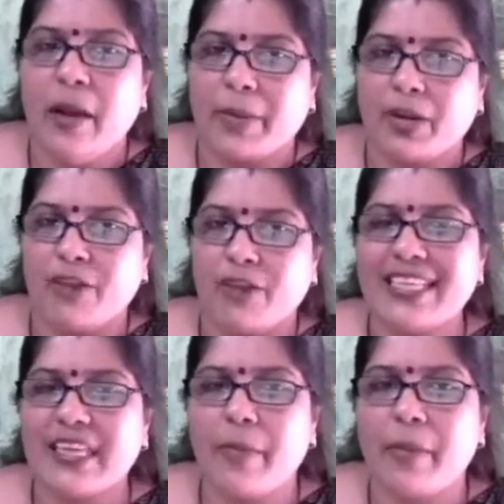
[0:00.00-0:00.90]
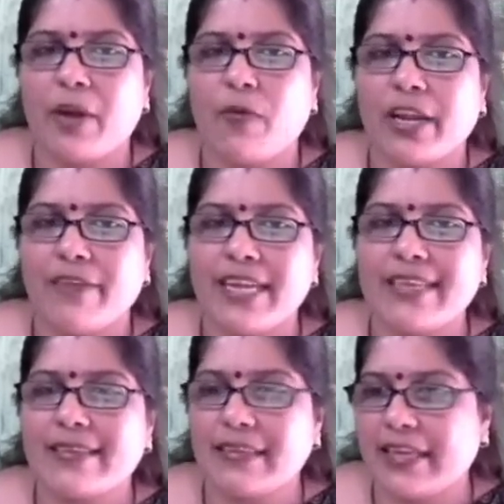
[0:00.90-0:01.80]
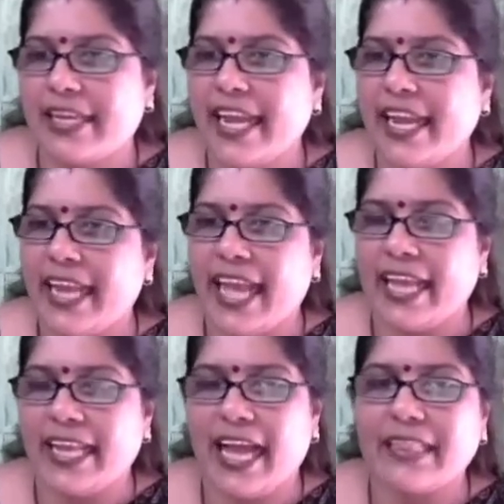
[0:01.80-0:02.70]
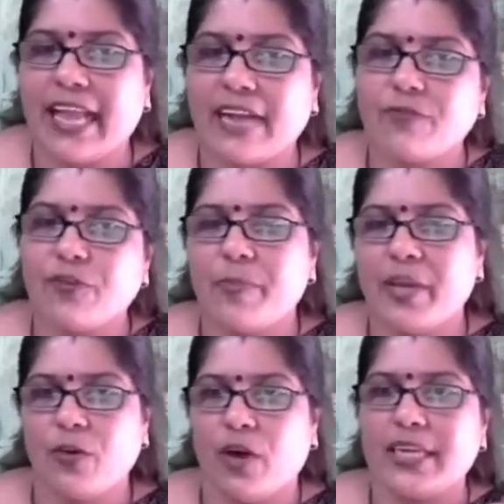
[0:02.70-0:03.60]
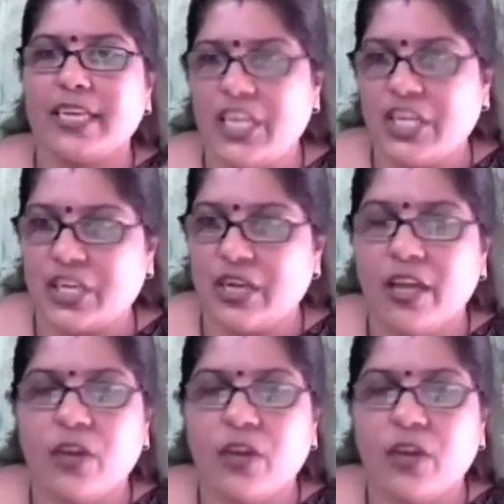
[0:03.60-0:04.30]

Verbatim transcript: But always remember, whatever is green area, that would be your niche.